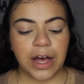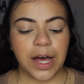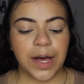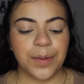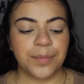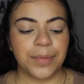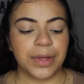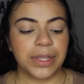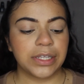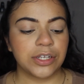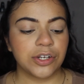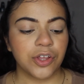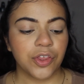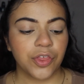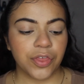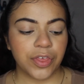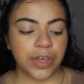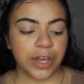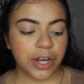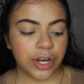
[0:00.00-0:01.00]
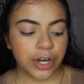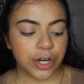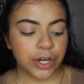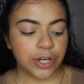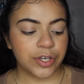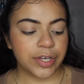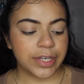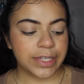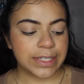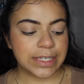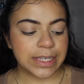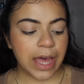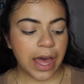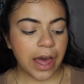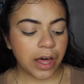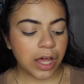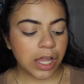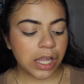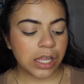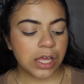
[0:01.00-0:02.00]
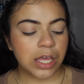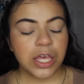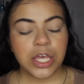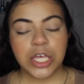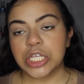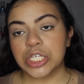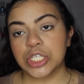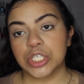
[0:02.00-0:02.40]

a little thicker, you can tell,